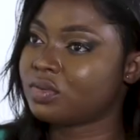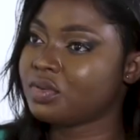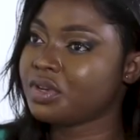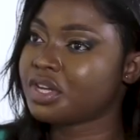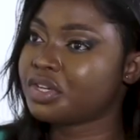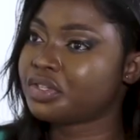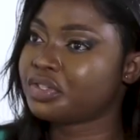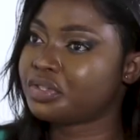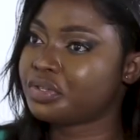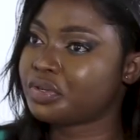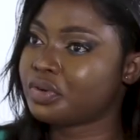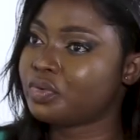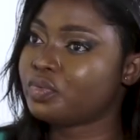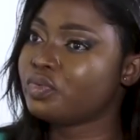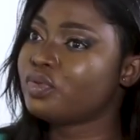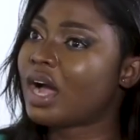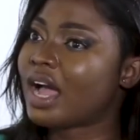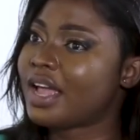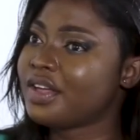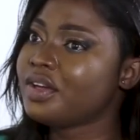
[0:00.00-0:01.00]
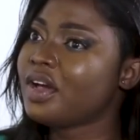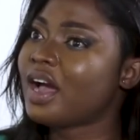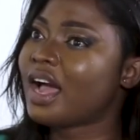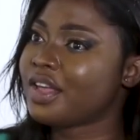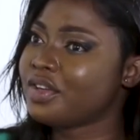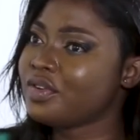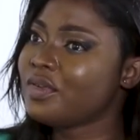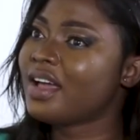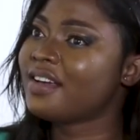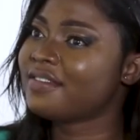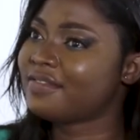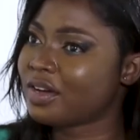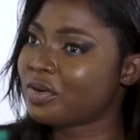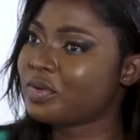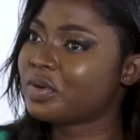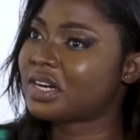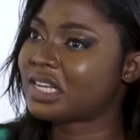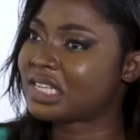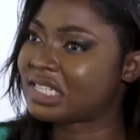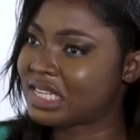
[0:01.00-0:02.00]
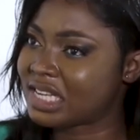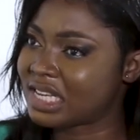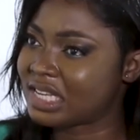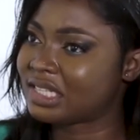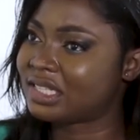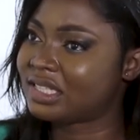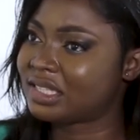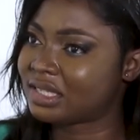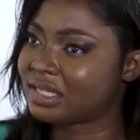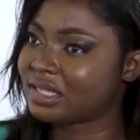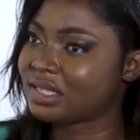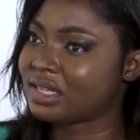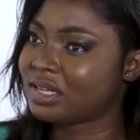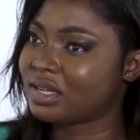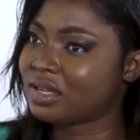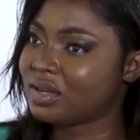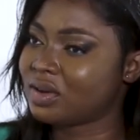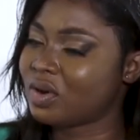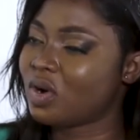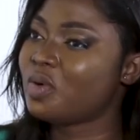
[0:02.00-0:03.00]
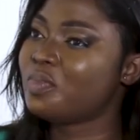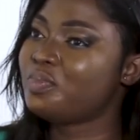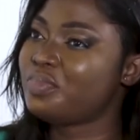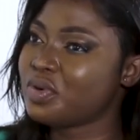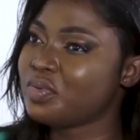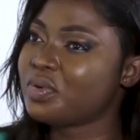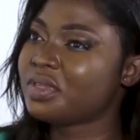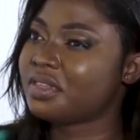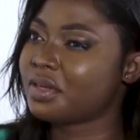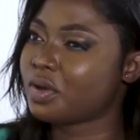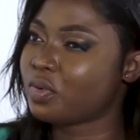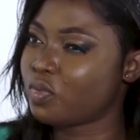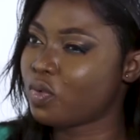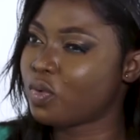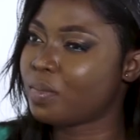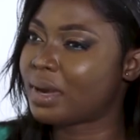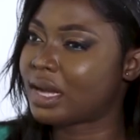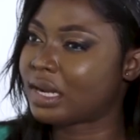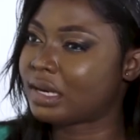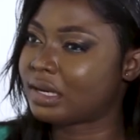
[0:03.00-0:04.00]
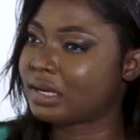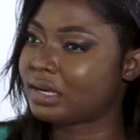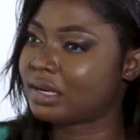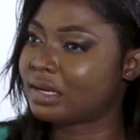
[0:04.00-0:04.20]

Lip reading: We are sure. Are you ever gonna date or be with a woman?